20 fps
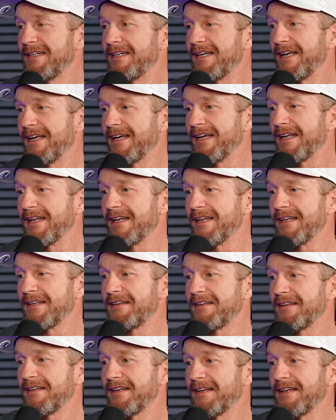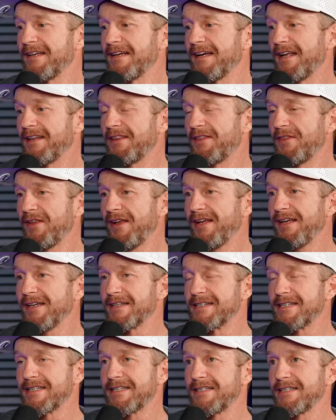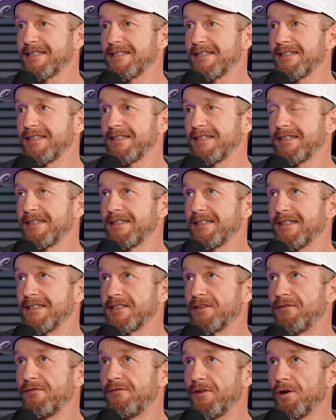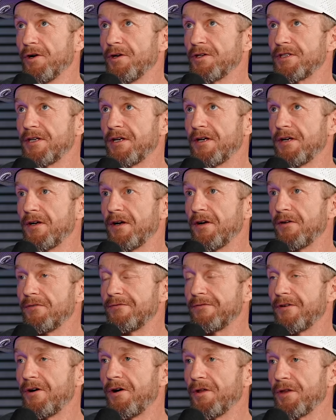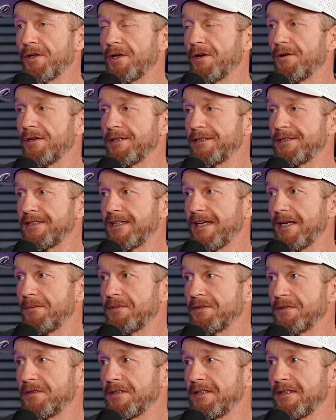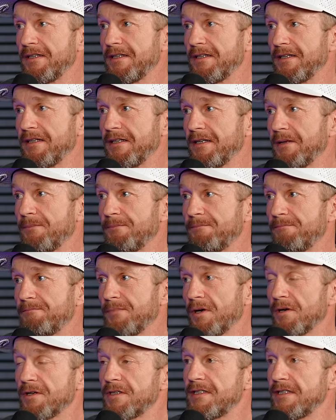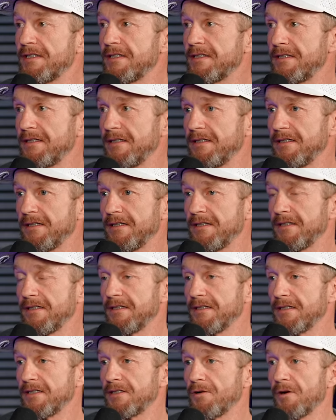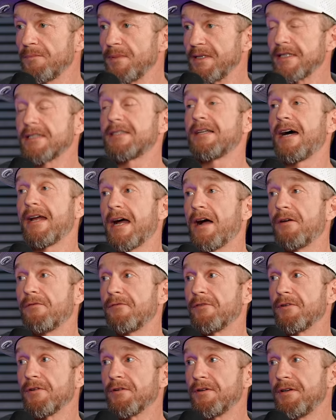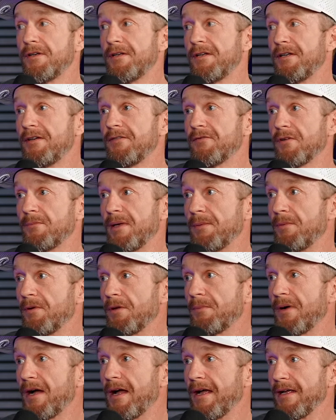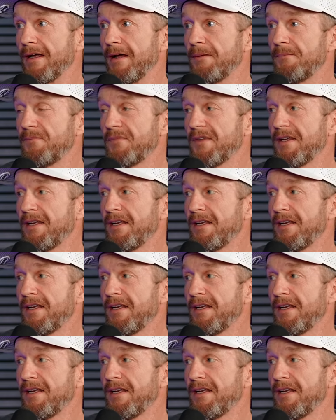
and I think it's it's a version of all the current shapes. So you can get it in the Perseus, you can get it in the Scorpius. It's not out for for people to buy yet,